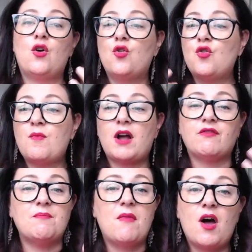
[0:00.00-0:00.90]
all my
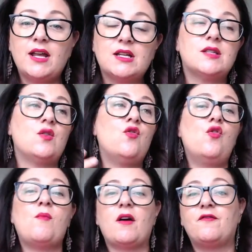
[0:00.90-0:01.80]
reminders,
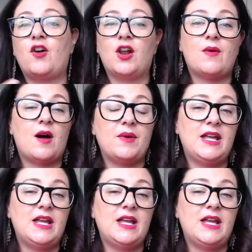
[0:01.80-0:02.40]
all my follow-up